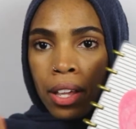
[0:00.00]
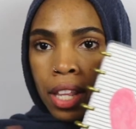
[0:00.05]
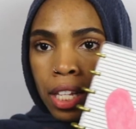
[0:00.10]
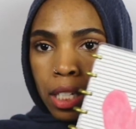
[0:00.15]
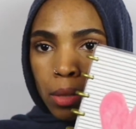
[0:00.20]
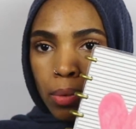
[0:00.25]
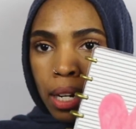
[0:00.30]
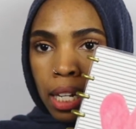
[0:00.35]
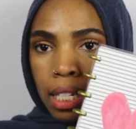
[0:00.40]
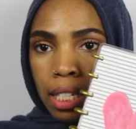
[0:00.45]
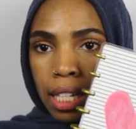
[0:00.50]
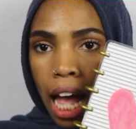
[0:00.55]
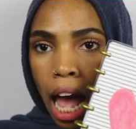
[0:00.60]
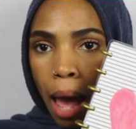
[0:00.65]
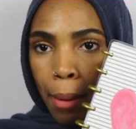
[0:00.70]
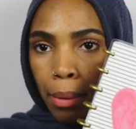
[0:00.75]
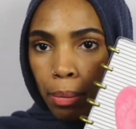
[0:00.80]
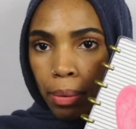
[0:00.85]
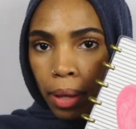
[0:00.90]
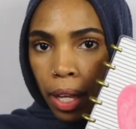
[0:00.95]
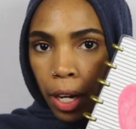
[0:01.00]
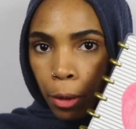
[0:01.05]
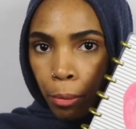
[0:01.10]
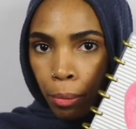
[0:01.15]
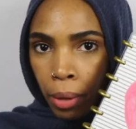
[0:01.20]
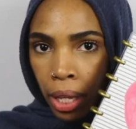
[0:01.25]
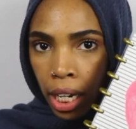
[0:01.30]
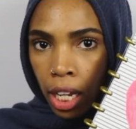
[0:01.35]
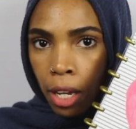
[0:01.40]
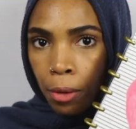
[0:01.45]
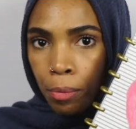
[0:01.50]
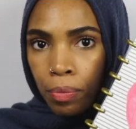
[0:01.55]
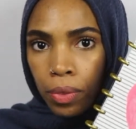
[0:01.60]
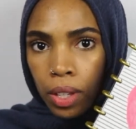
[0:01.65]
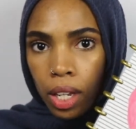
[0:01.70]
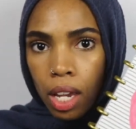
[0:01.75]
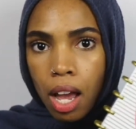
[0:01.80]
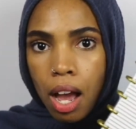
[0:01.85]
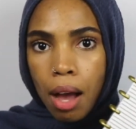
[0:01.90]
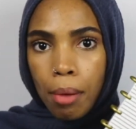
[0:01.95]
This one is the Happy Planner Mini,
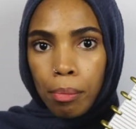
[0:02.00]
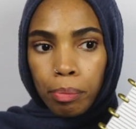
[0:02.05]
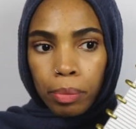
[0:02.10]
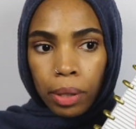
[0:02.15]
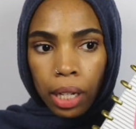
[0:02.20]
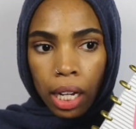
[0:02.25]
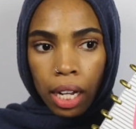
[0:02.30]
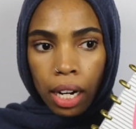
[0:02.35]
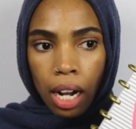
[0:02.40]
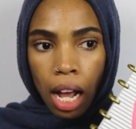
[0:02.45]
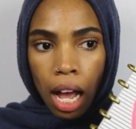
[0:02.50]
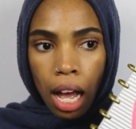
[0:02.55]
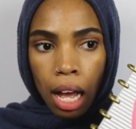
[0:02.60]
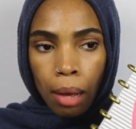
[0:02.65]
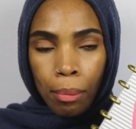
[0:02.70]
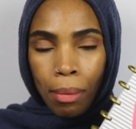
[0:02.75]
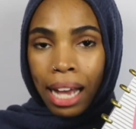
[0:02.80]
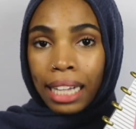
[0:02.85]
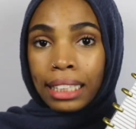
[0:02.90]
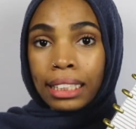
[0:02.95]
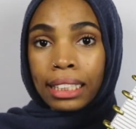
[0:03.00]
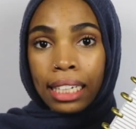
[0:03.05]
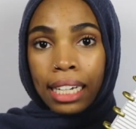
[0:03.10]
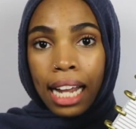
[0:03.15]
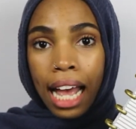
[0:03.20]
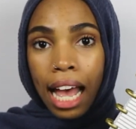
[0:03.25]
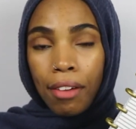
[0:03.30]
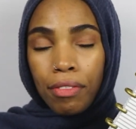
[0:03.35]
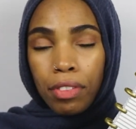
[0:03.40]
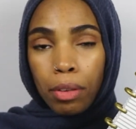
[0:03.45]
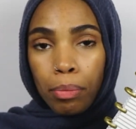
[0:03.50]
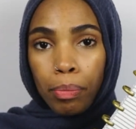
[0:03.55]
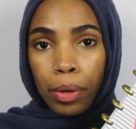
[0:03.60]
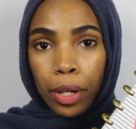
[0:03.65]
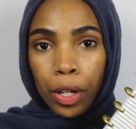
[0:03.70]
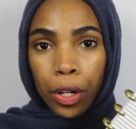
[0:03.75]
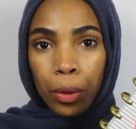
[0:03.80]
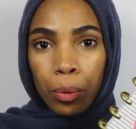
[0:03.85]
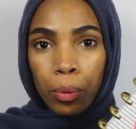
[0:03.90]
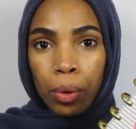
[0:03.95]
but I did have the
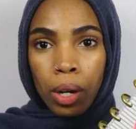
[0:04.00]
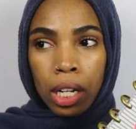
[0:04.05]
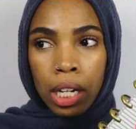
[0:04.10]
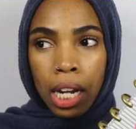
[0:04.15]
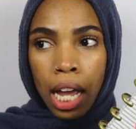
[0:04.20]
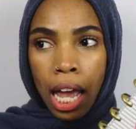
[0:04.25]
bigger one,